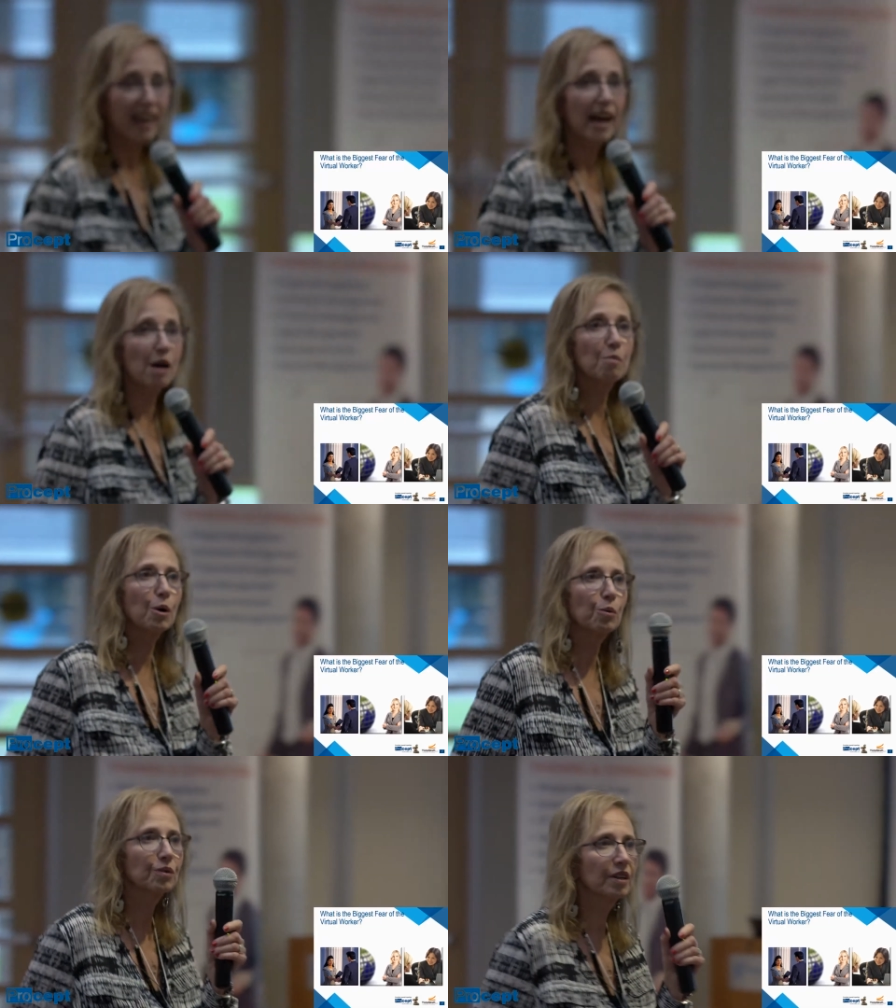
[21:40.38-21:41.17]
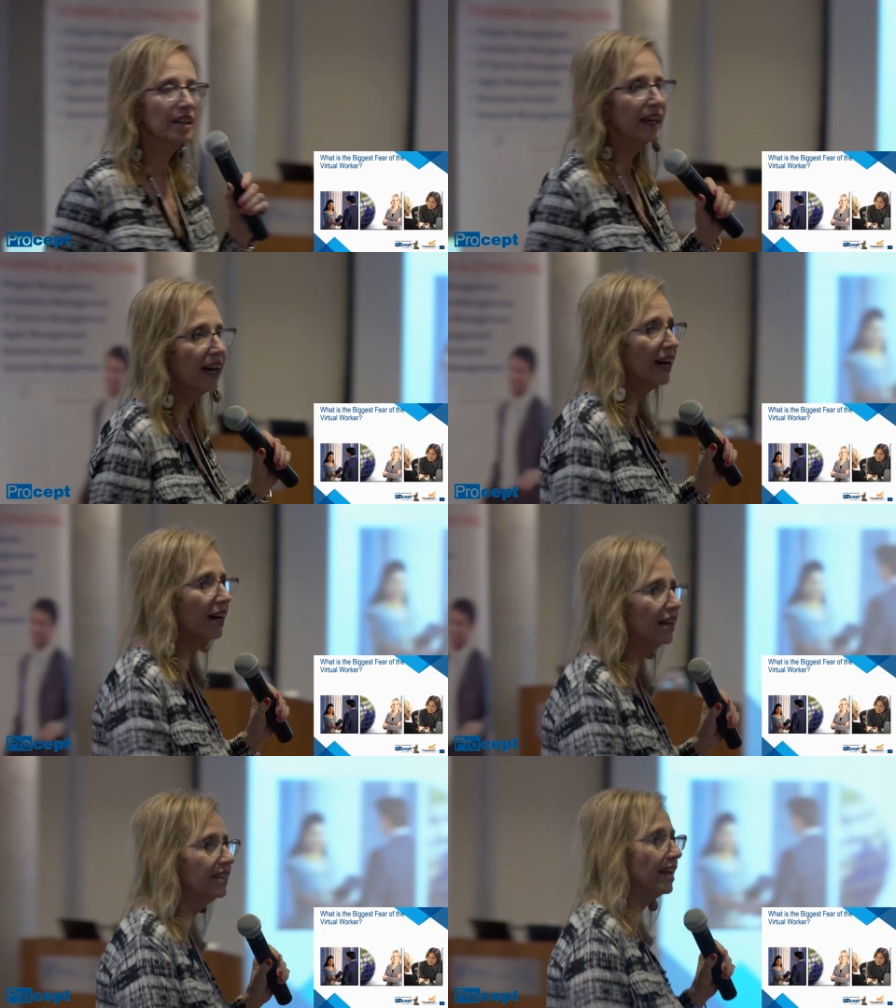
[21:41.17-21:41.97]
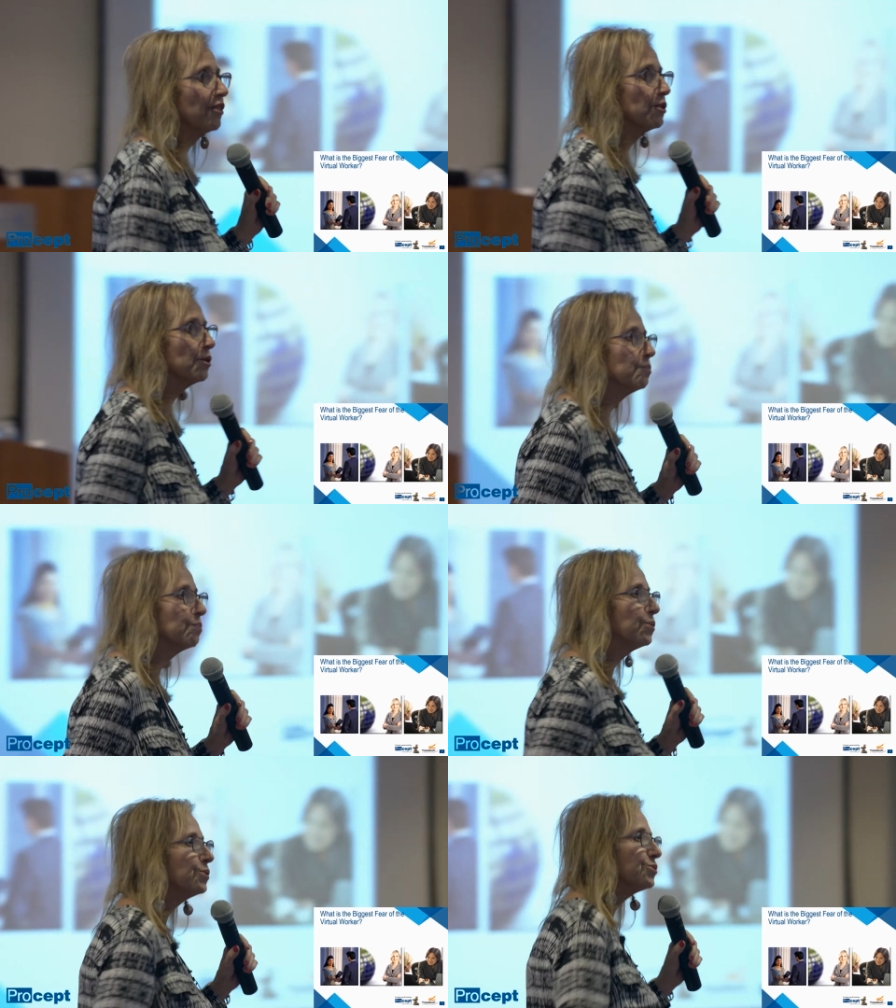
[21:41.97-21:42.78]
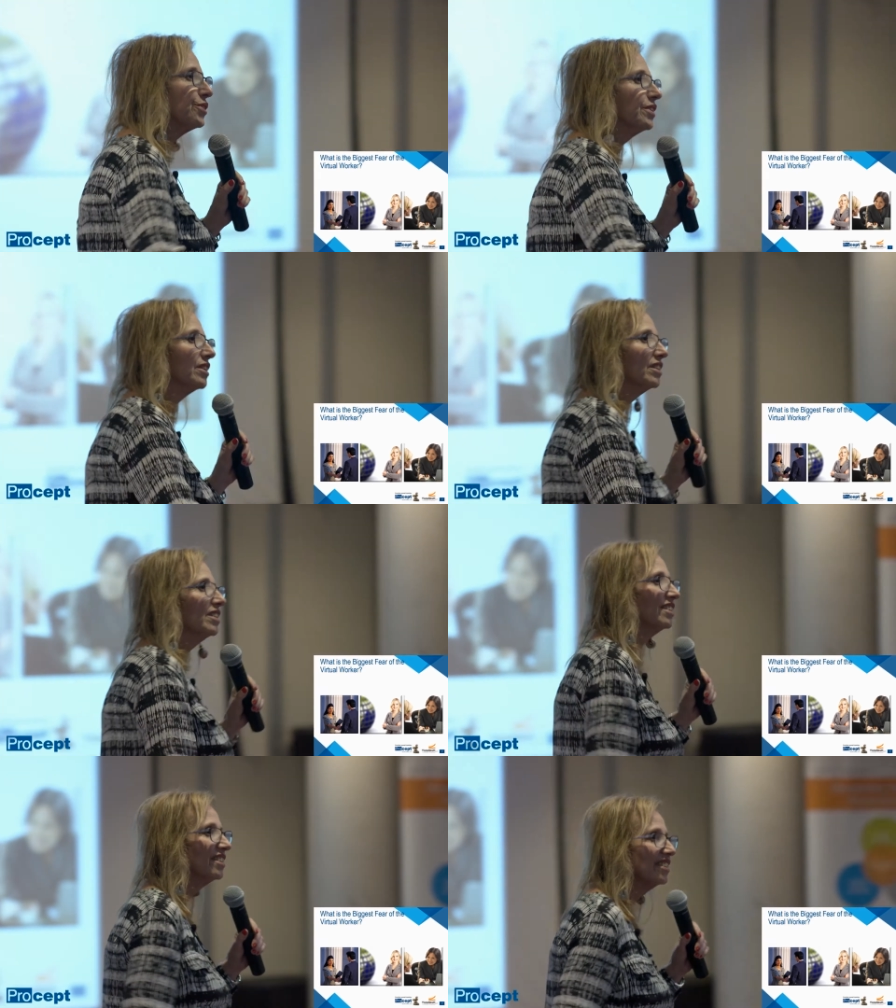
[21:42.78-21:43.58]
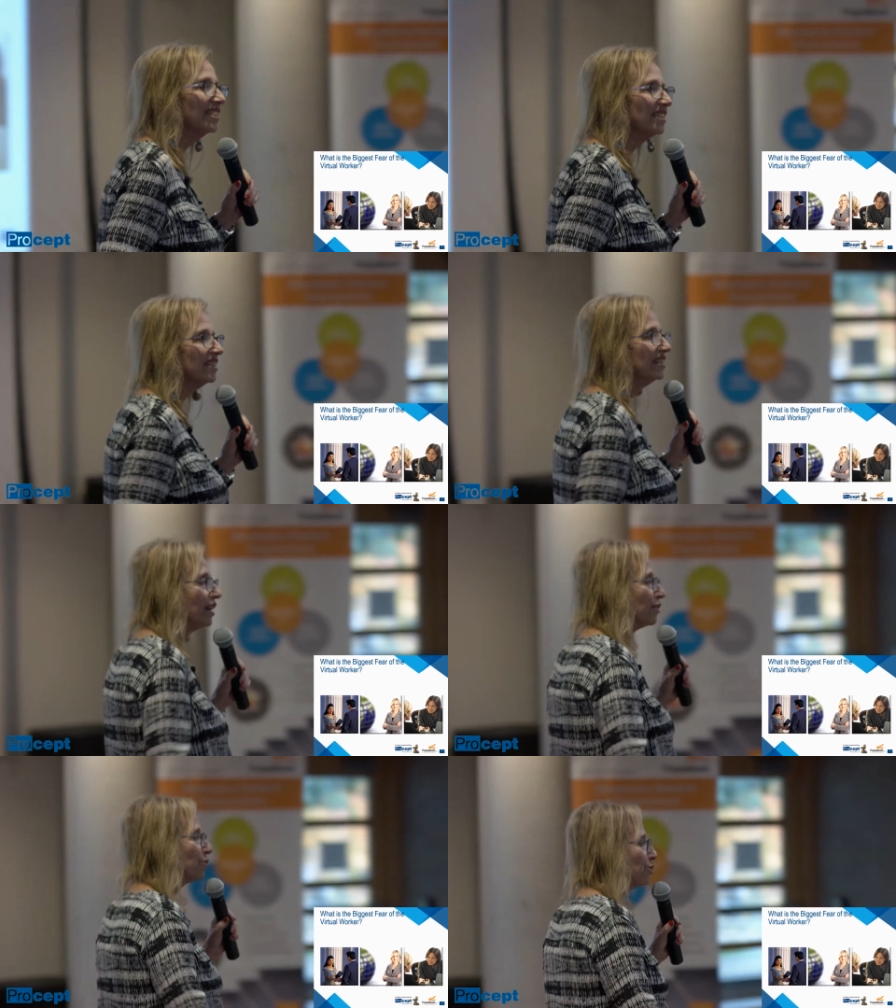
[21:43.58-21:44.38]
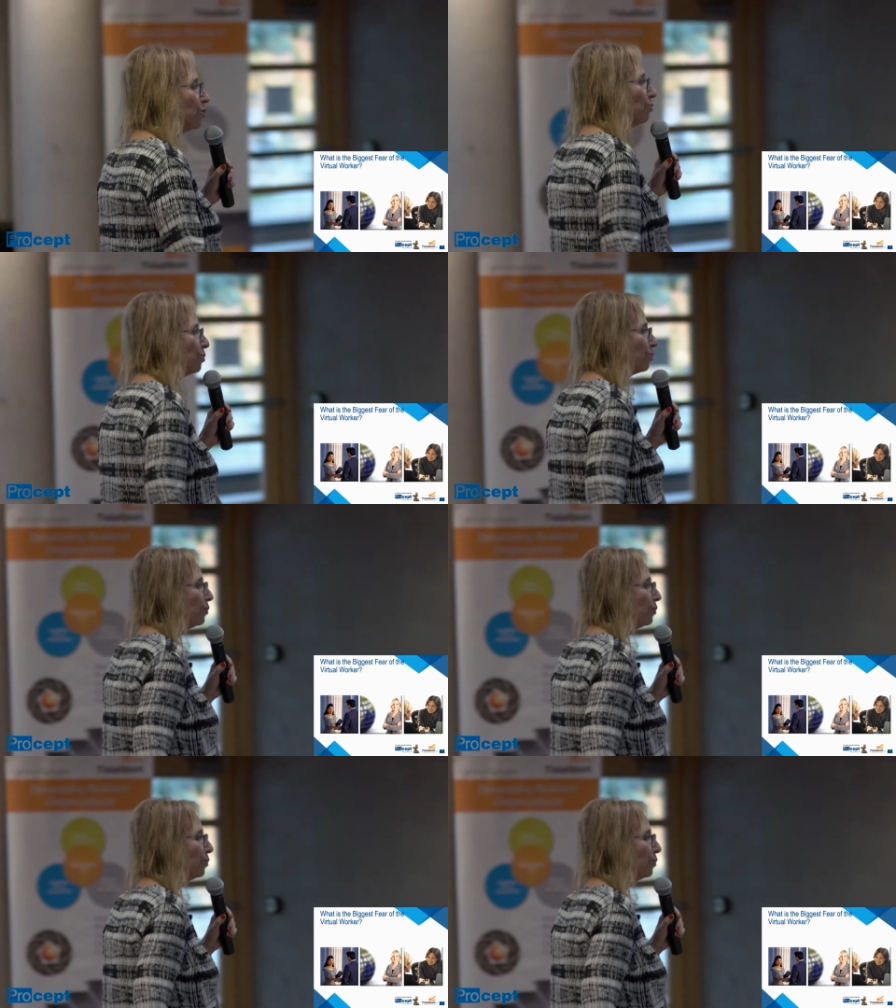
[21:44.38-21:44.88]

How about uh, another person, another group?